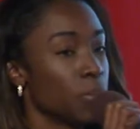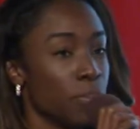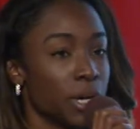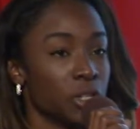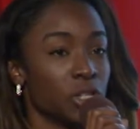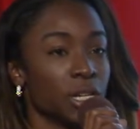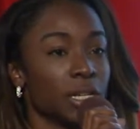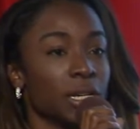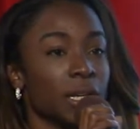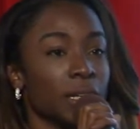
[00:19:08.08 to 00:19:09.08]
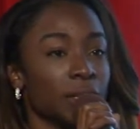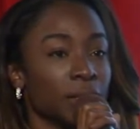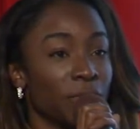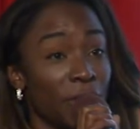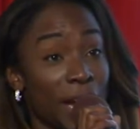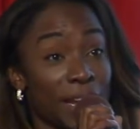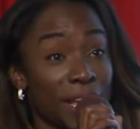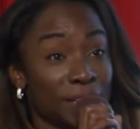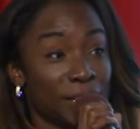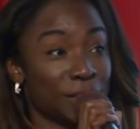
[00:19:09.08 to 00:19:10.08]
and budget the
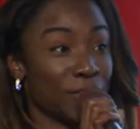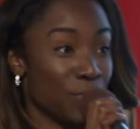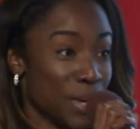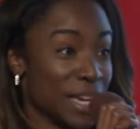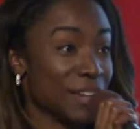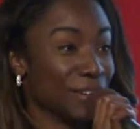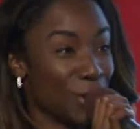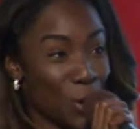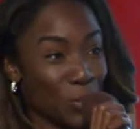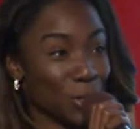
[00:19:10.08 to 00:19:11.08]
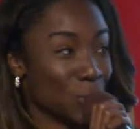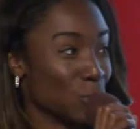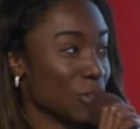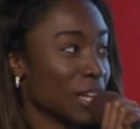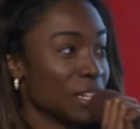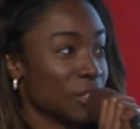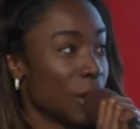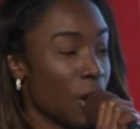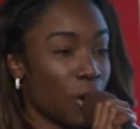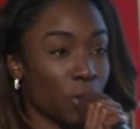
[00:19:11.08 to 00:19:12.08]
finances of being a homeless youth that
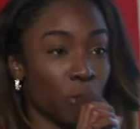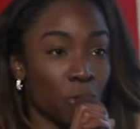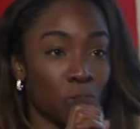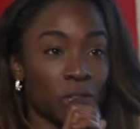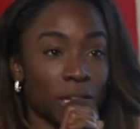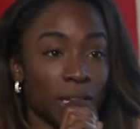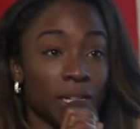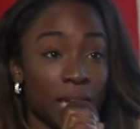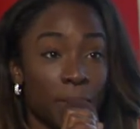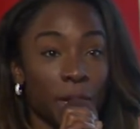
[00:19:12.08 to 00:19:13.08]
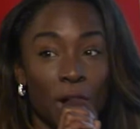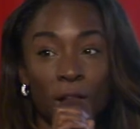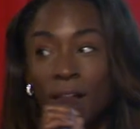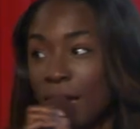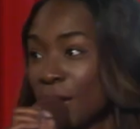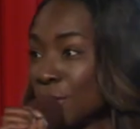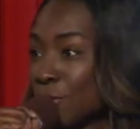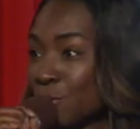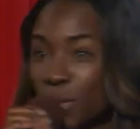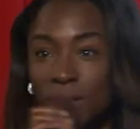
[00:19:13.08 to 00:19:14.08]
are usually in the debit card age,
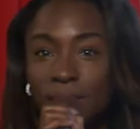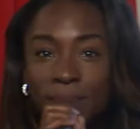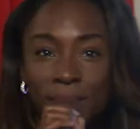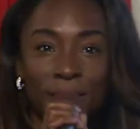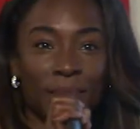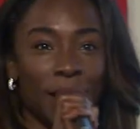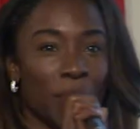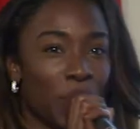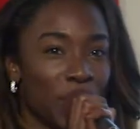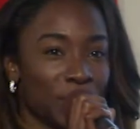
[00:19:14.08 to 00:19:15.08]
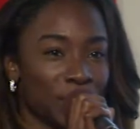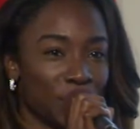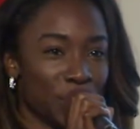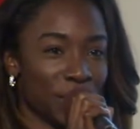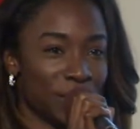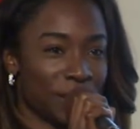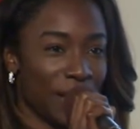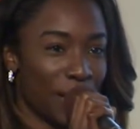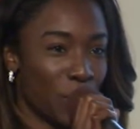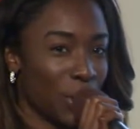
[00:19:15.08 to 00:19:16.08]
as one of the participants
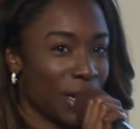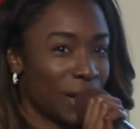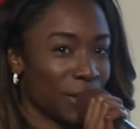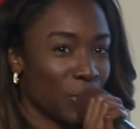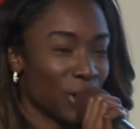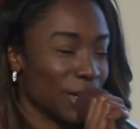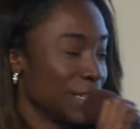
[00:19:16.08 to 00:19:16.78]
had pointed out, that we are in a